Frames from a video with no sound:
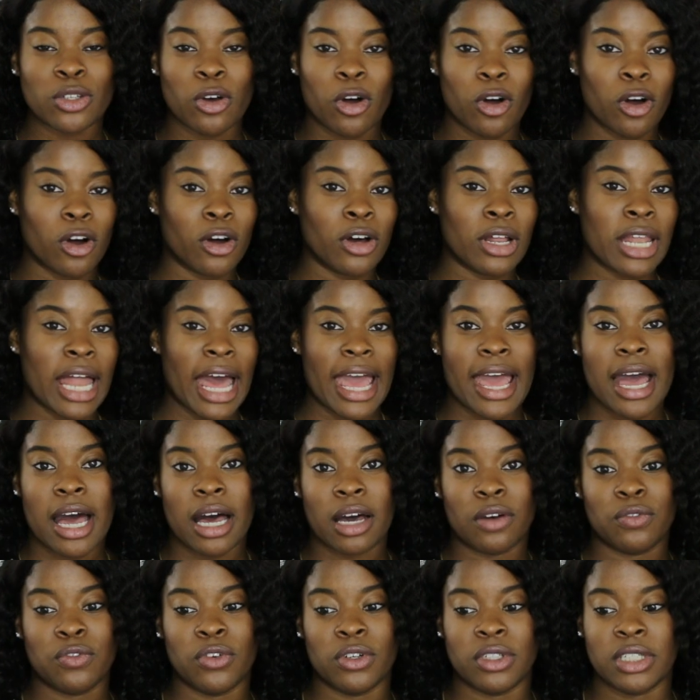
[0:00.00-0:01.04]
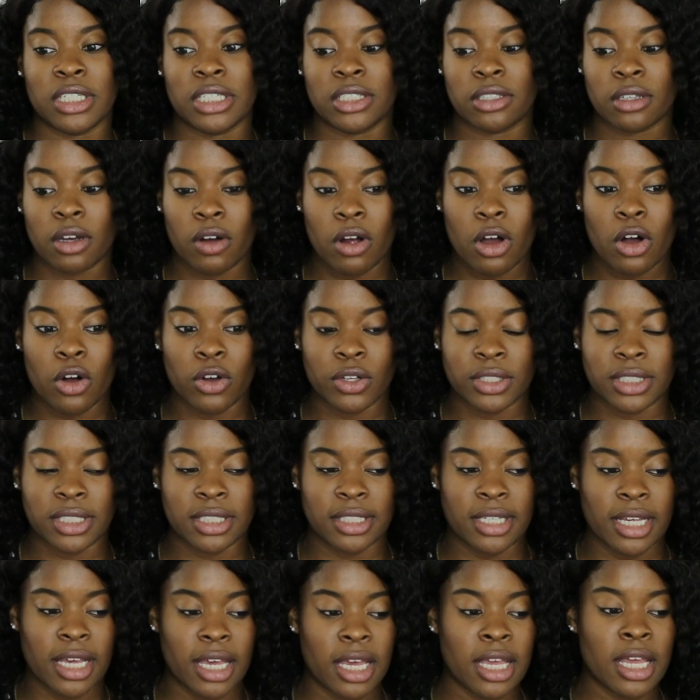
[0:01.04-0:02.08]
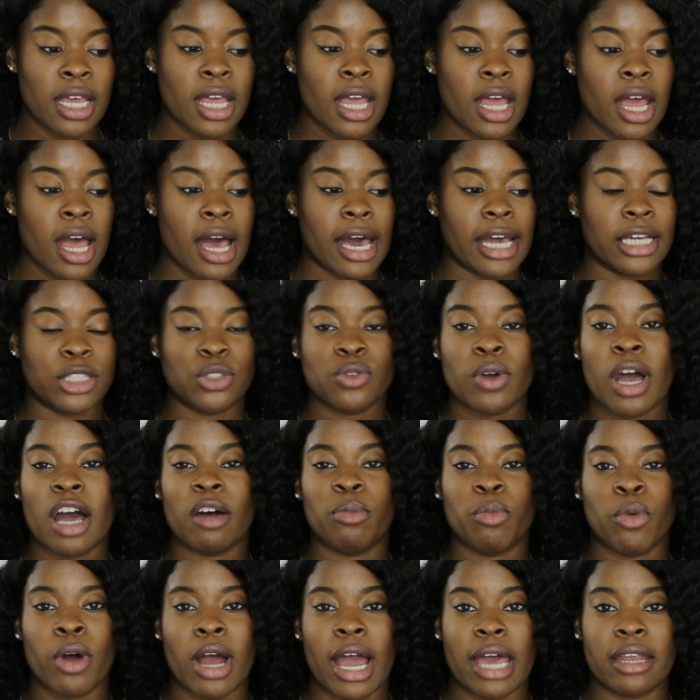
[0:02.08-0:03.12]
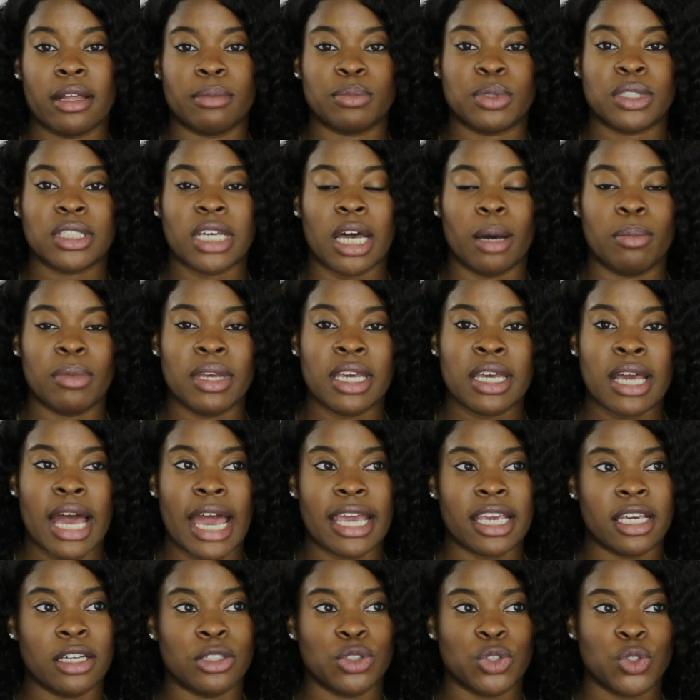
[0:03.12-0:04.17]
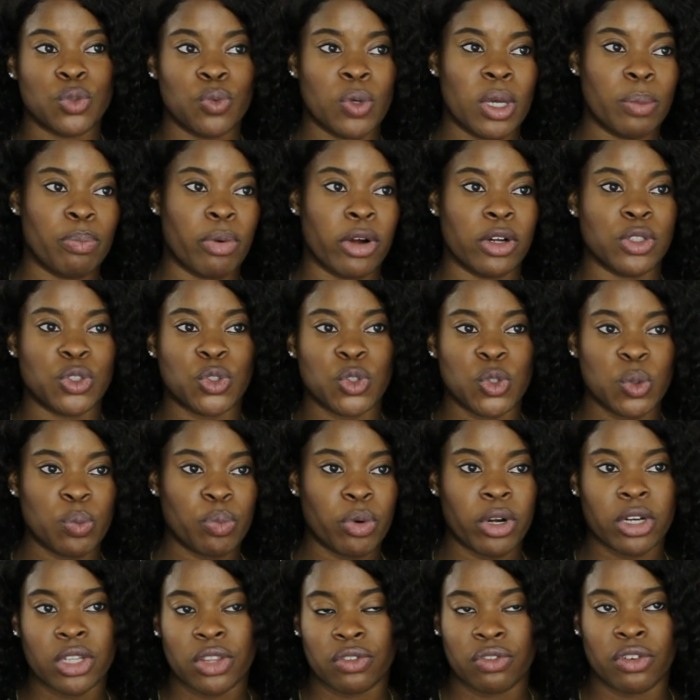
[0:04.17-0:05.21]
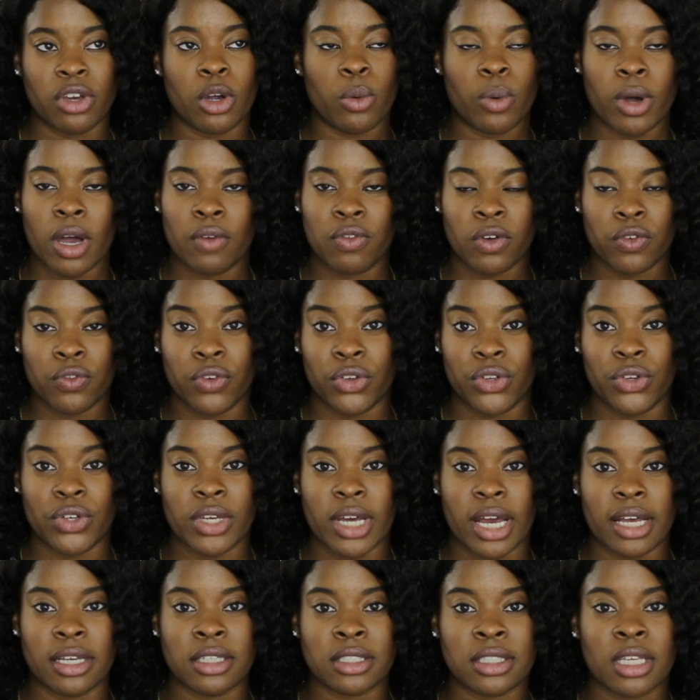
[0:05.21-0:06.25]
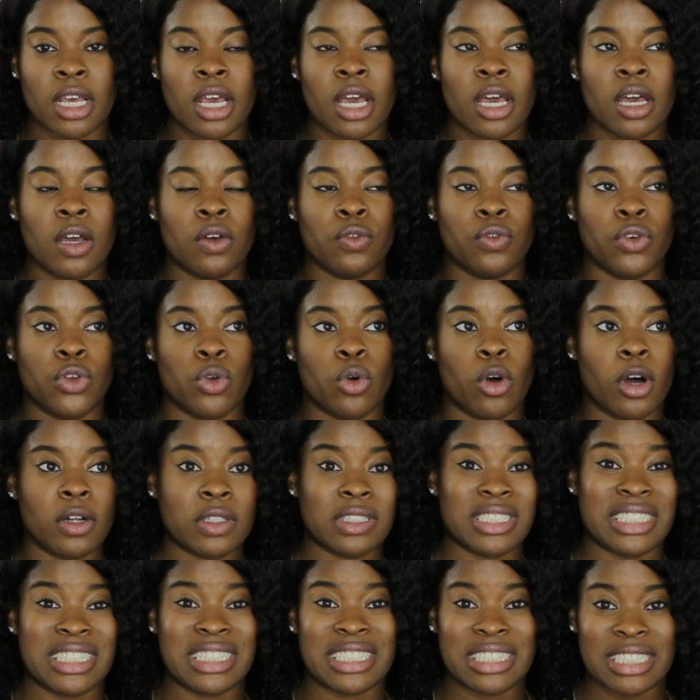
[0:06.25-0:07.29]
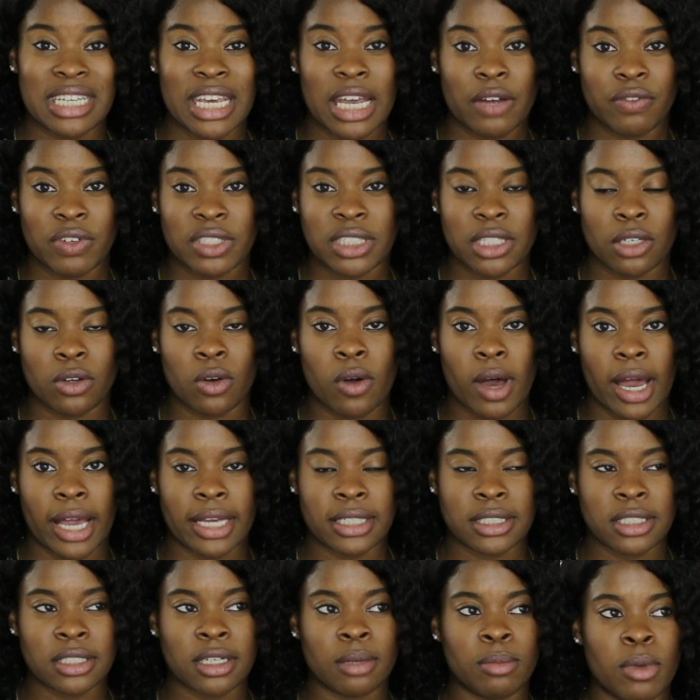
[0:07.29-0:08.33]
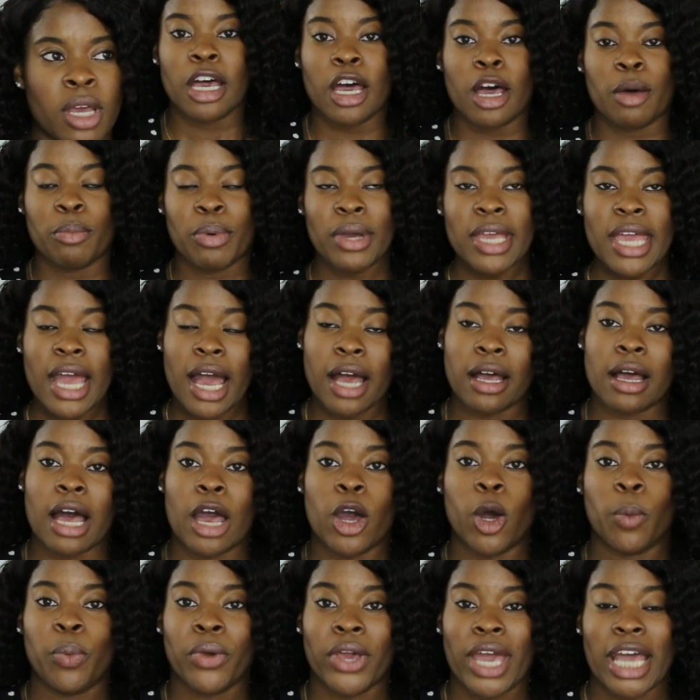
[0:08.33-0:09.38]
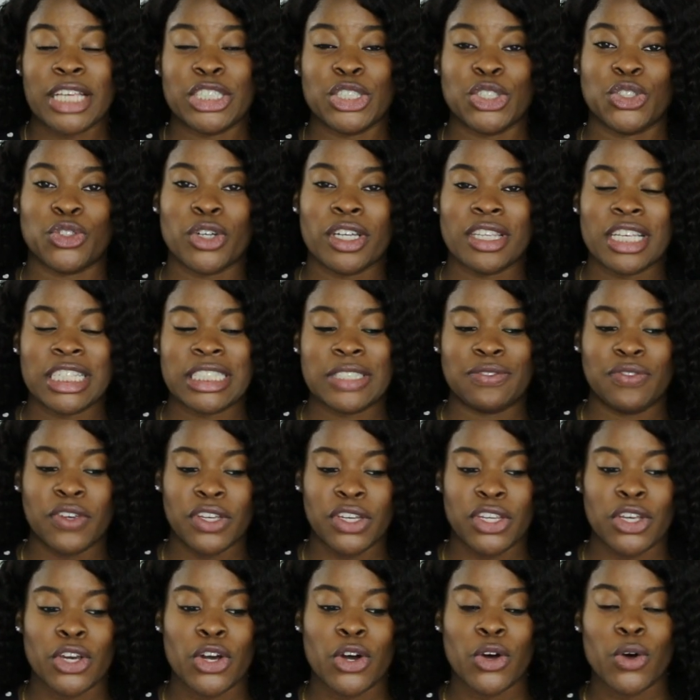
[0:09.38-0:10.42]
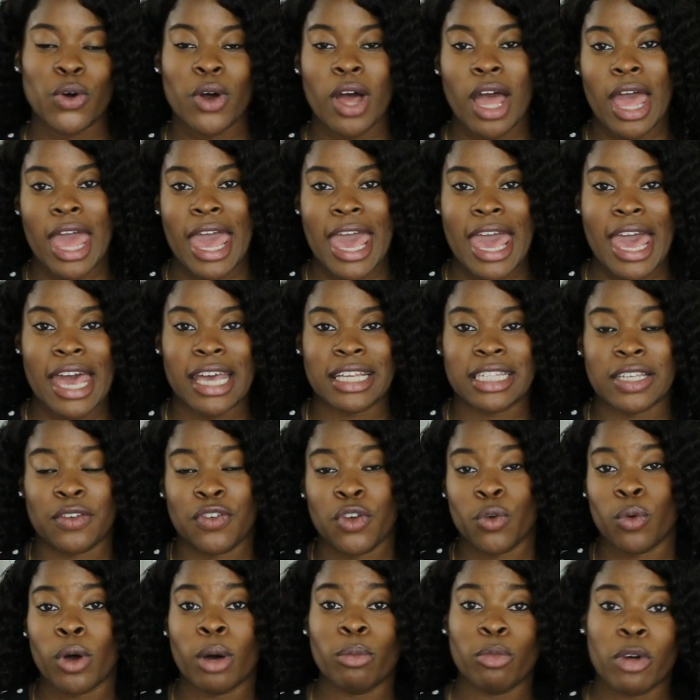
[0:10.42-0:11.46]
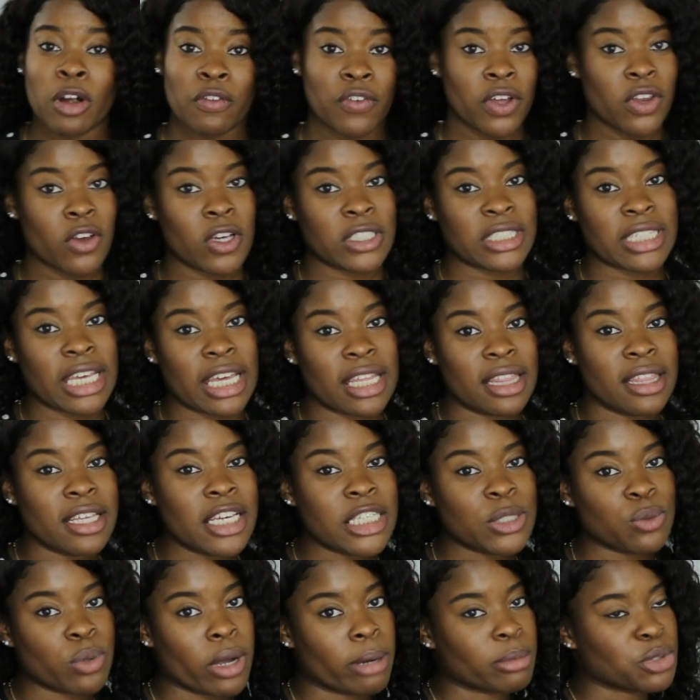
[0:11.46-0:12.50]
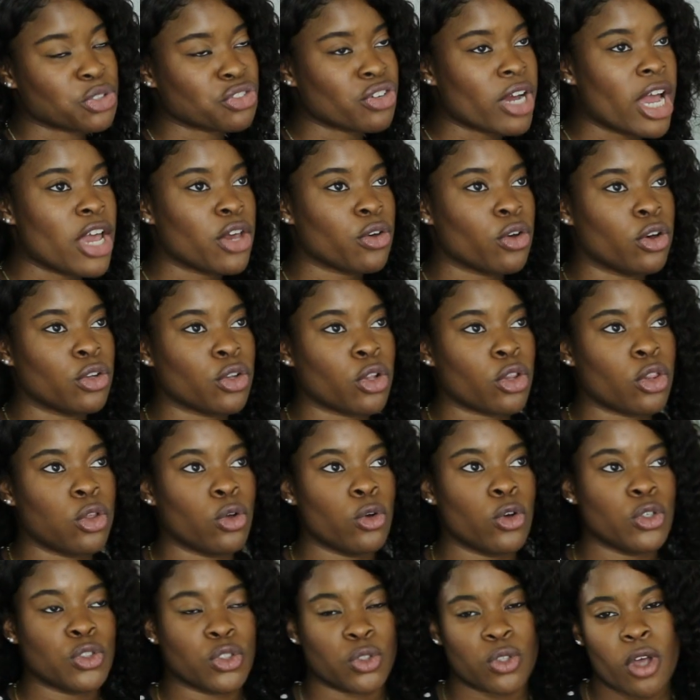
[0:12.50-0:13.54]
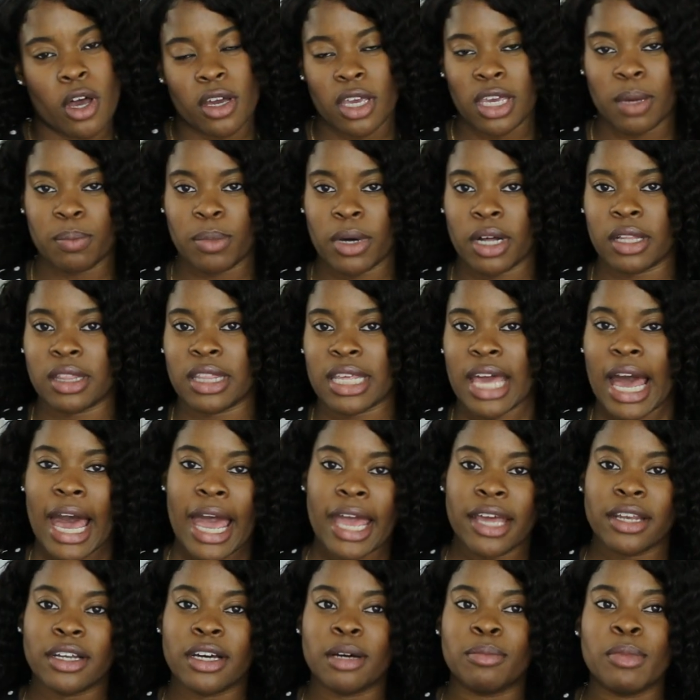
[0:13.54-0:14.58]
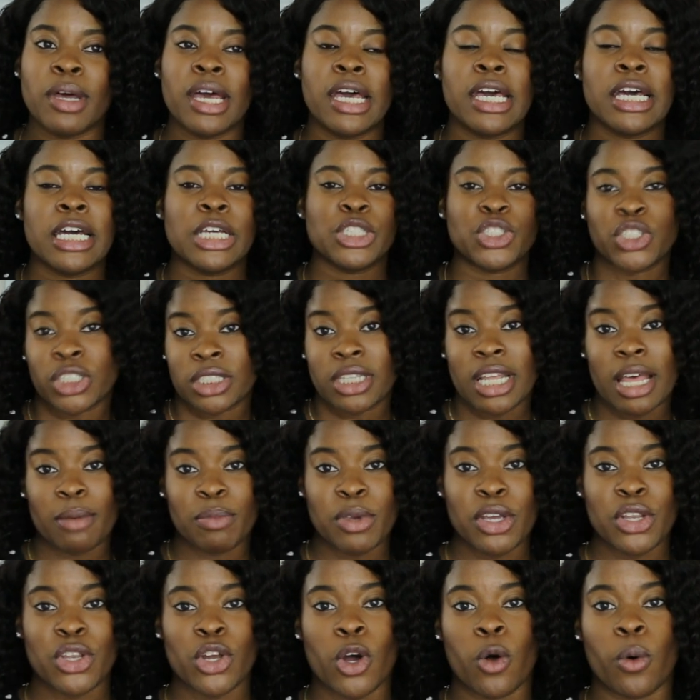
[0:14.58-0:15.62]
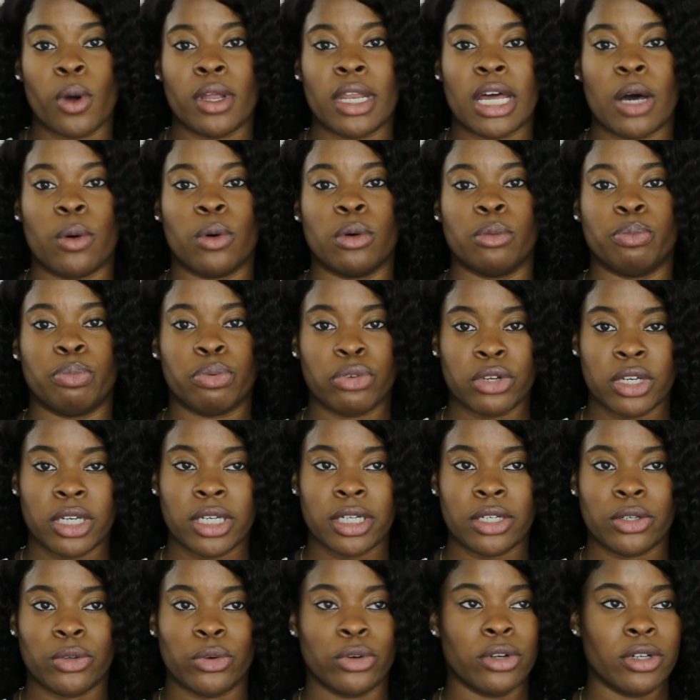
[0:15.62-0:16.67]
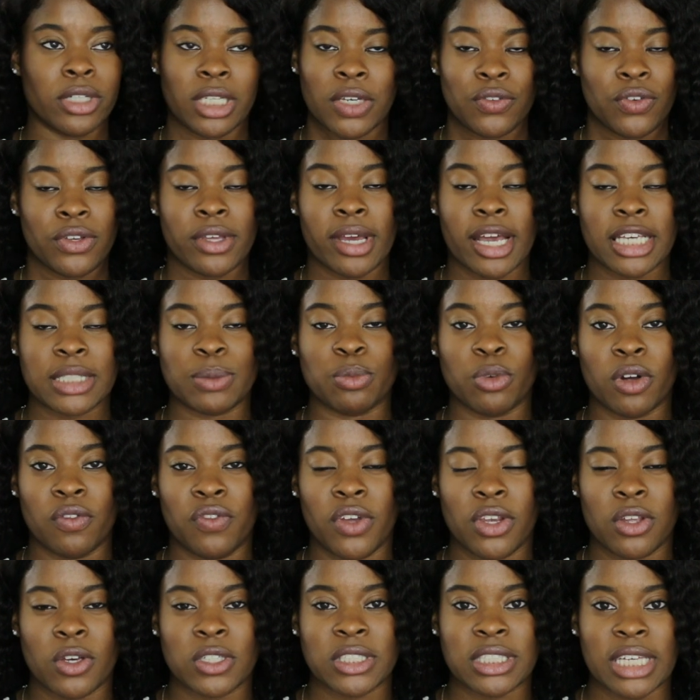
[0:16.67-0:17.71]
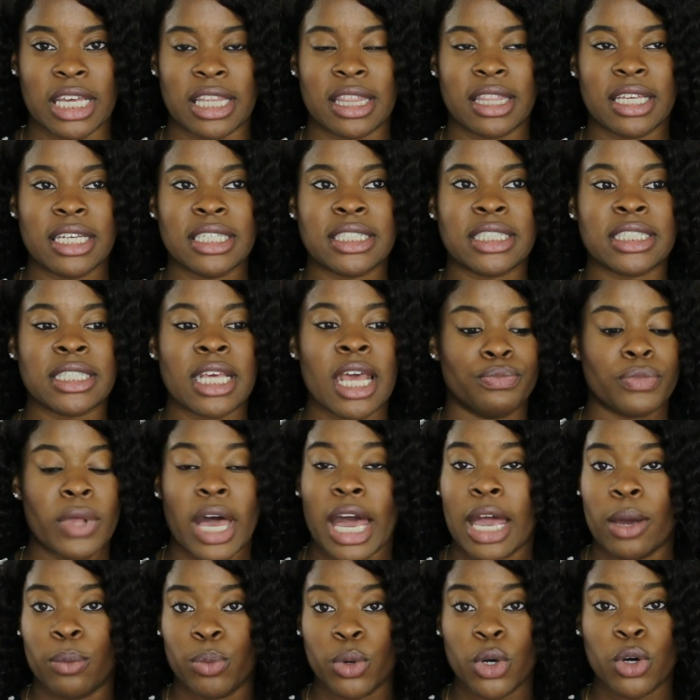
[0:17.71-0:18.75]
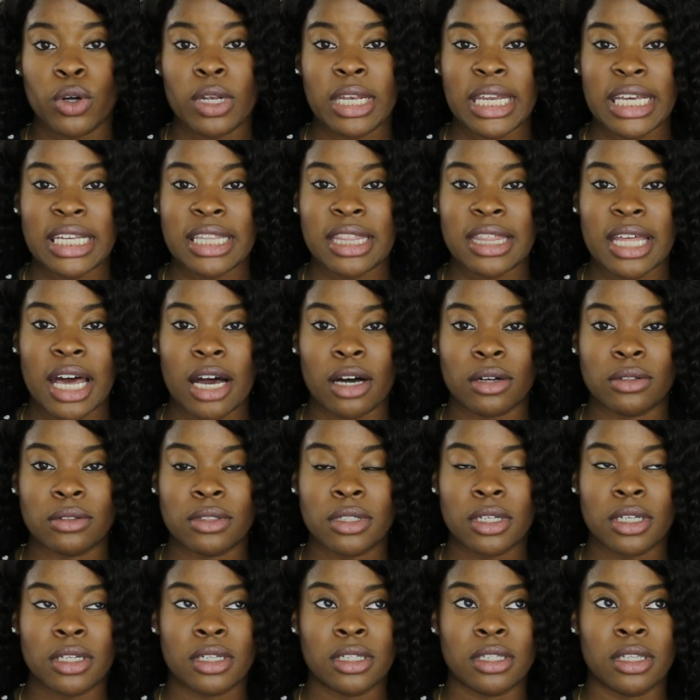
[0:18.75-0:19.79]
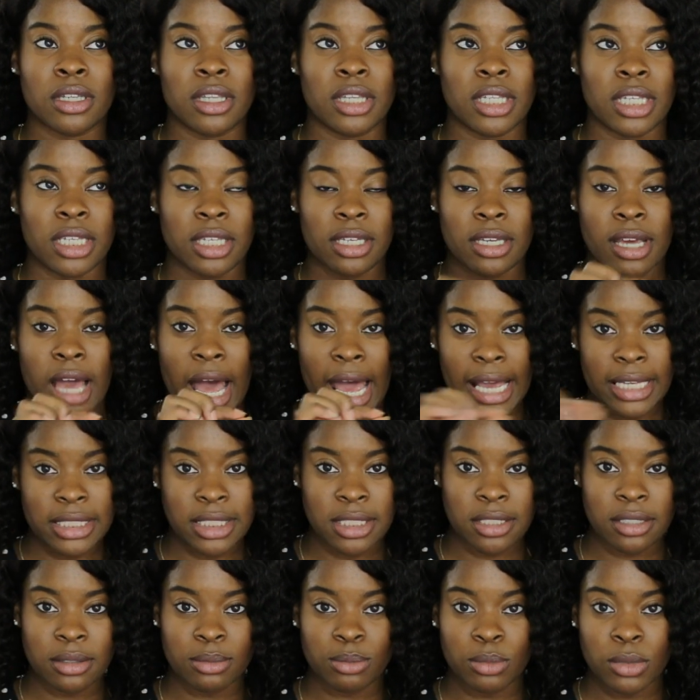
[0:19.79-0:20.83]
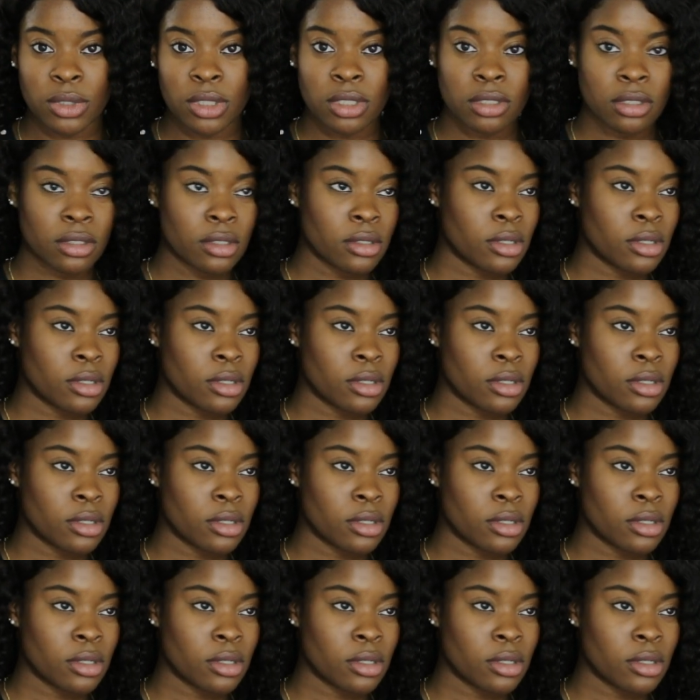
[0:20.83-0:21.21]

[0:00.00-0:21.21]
all i have for the zara haul today i do have more items coming i can do a part two part three or whatever for you guys for you all to see every single item but yeah i hope you guys enjoyed this video and if you want more videos like this where i'm trying on clothes or talking about the item just let me know and i will bring or give you guys more videos like this i will link down the item